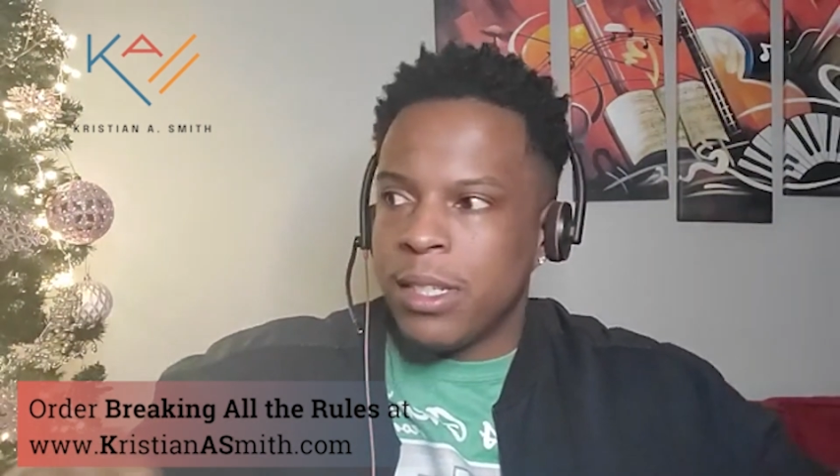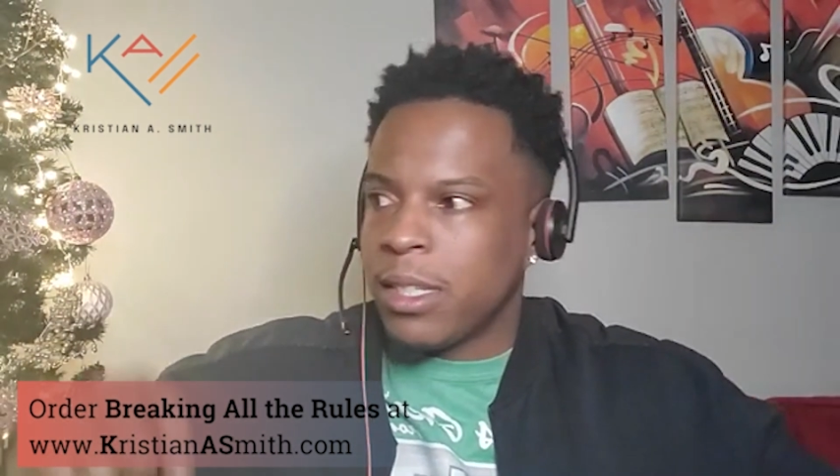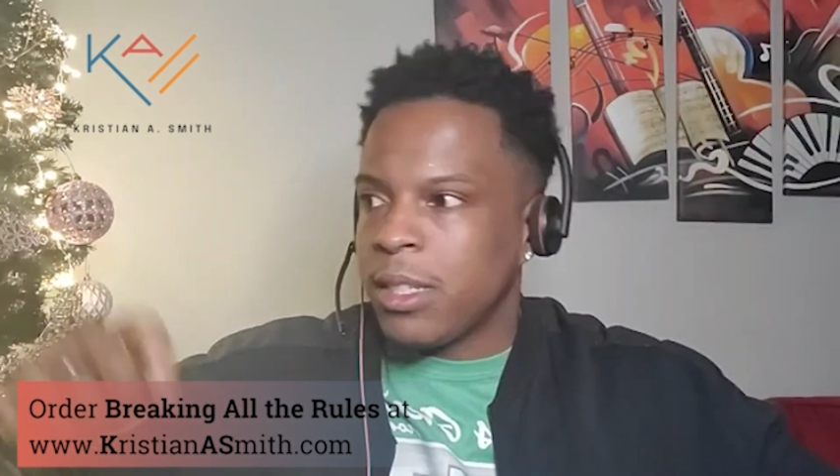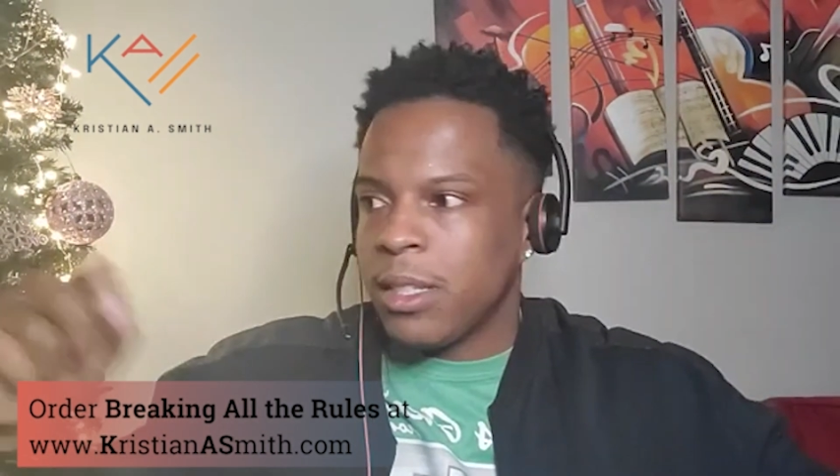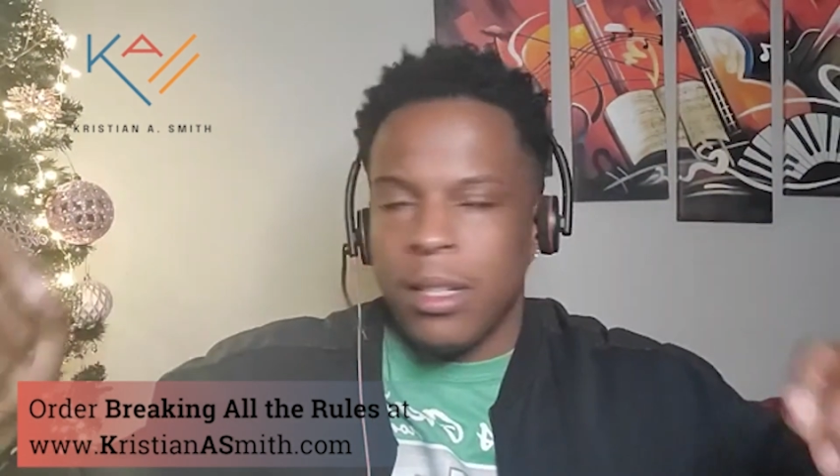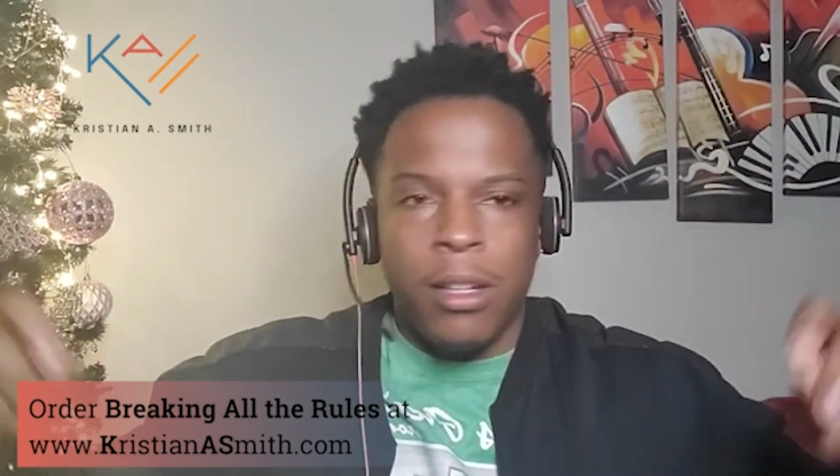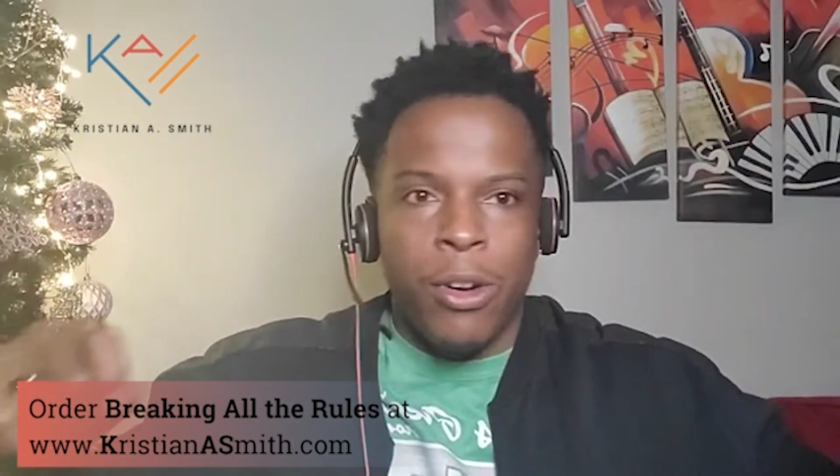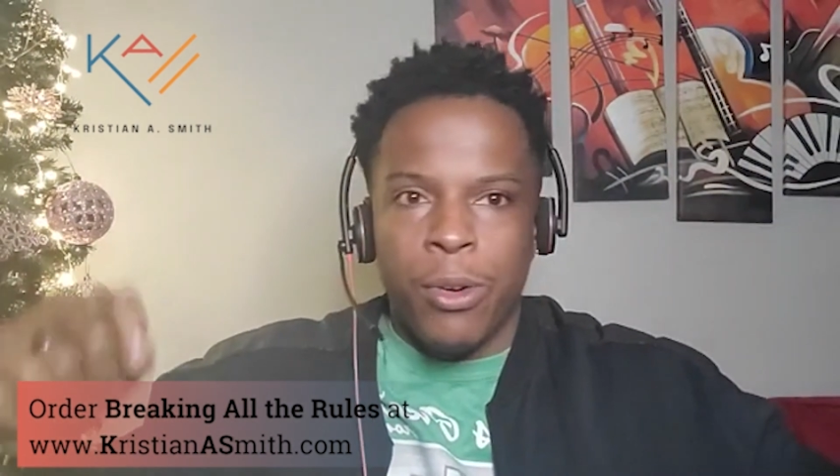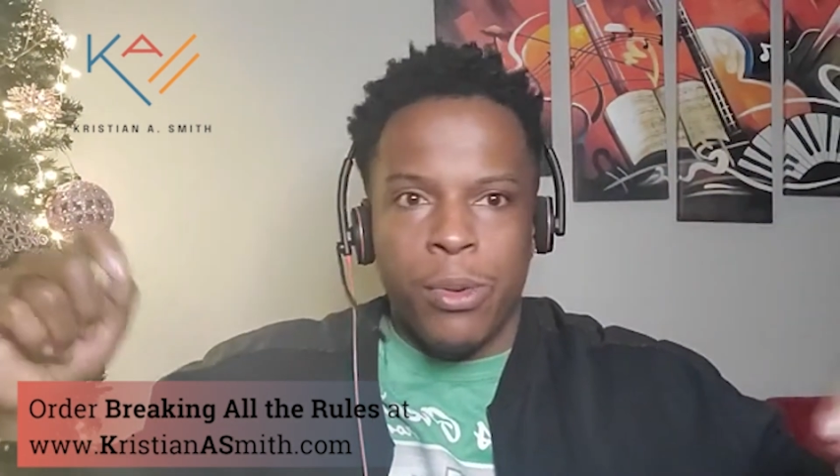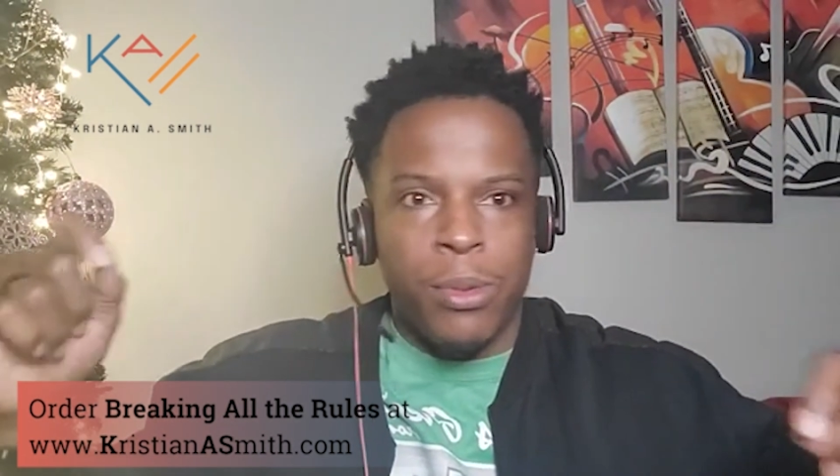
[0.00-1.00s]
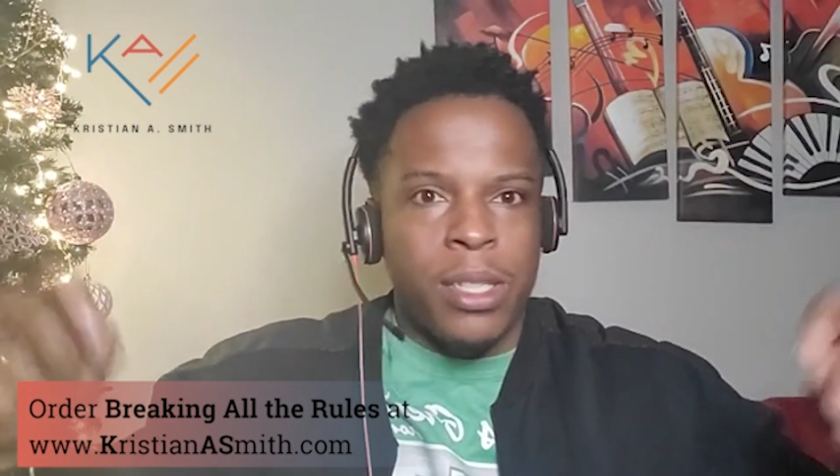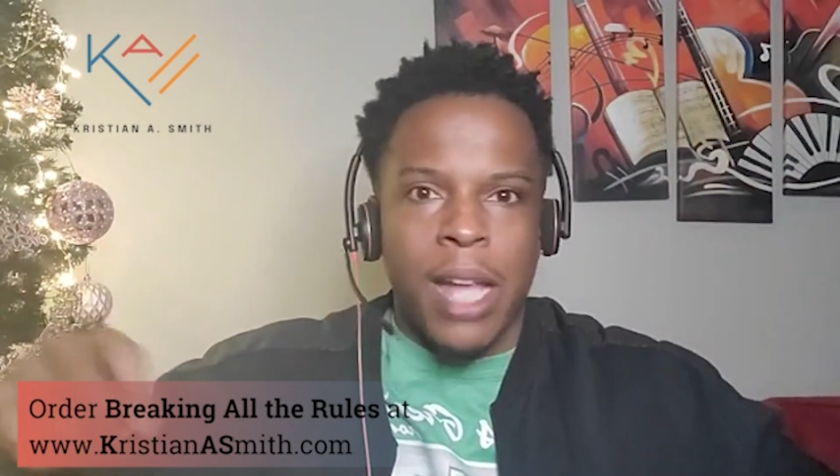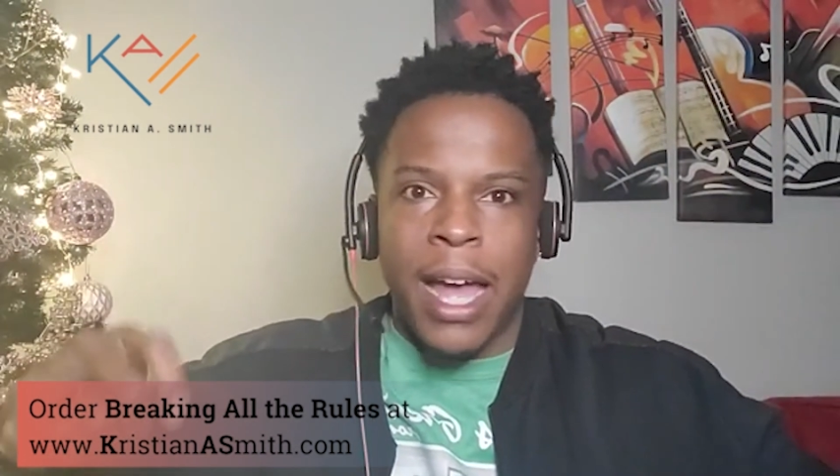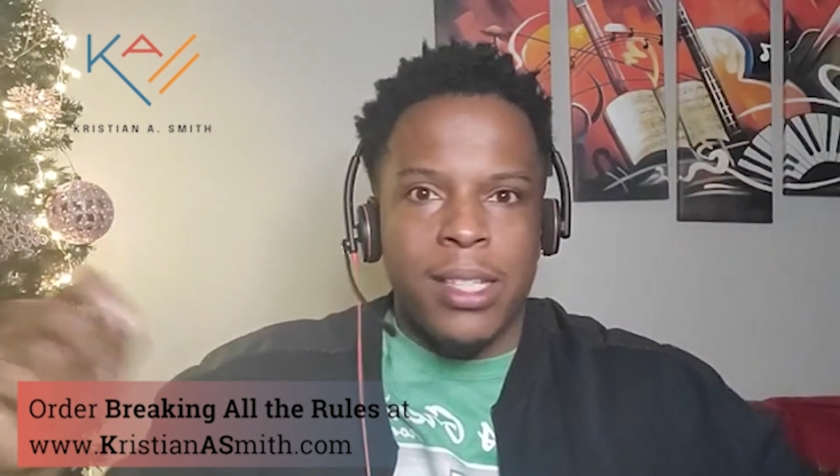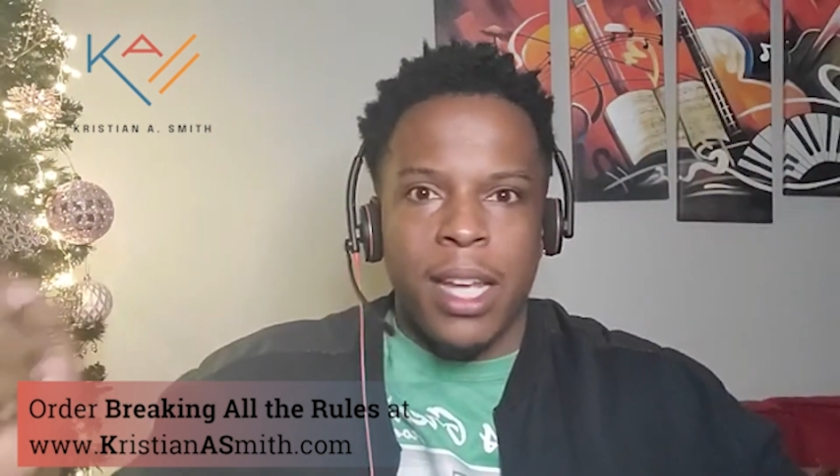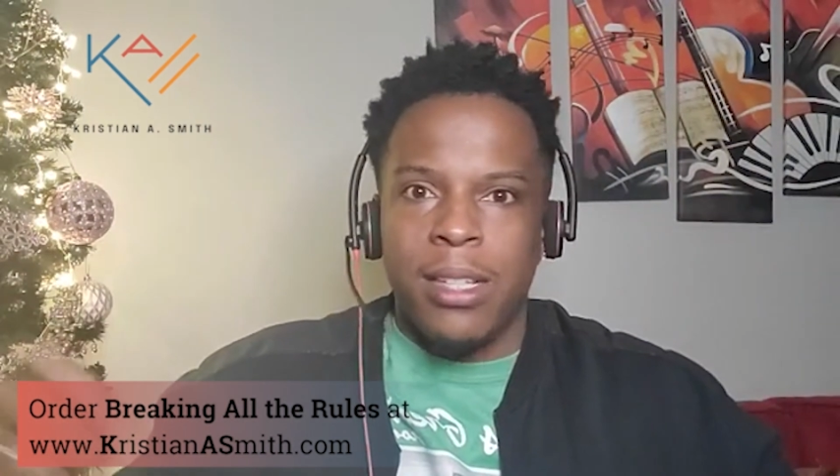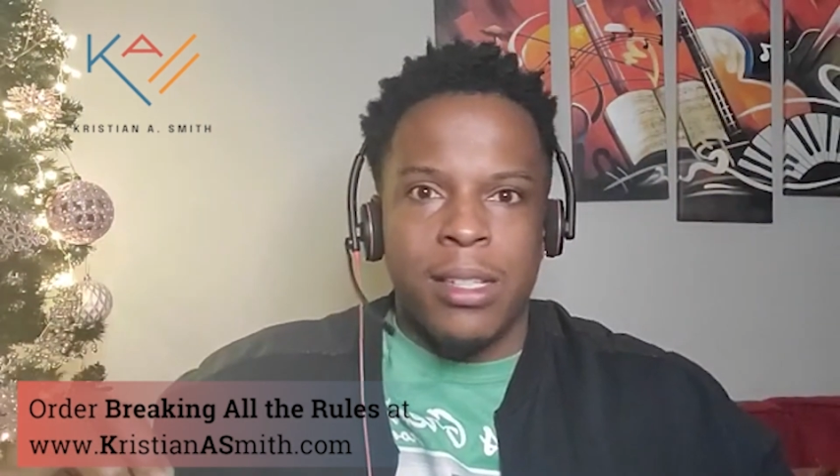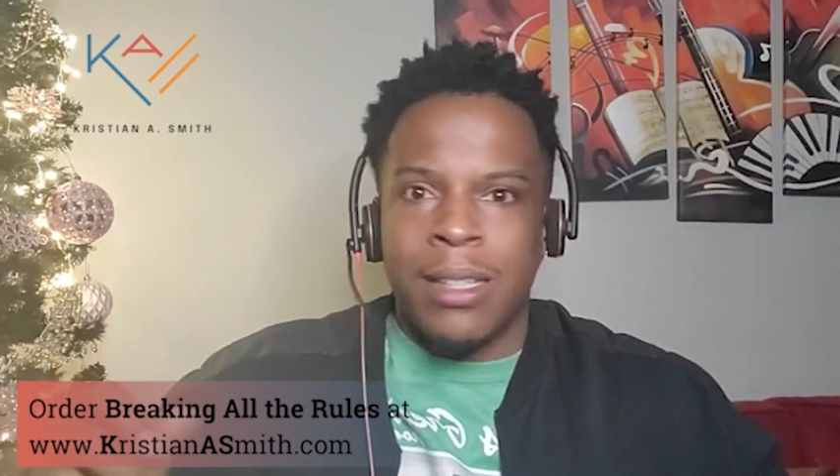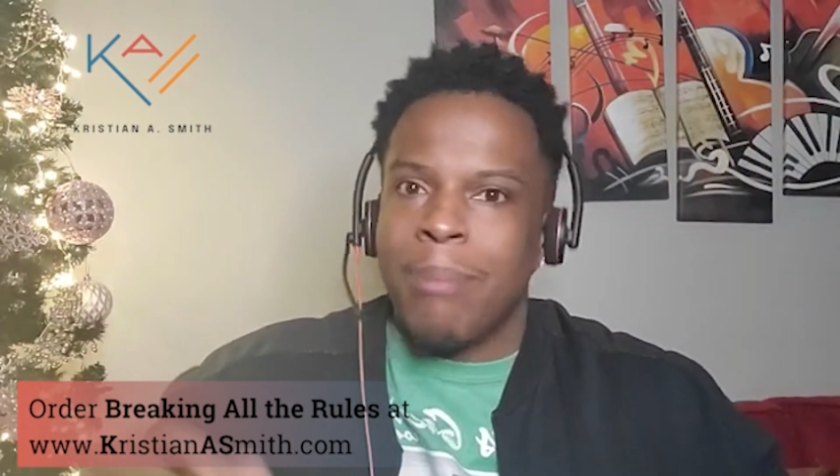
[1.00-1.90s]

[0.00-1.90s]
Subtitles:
citations.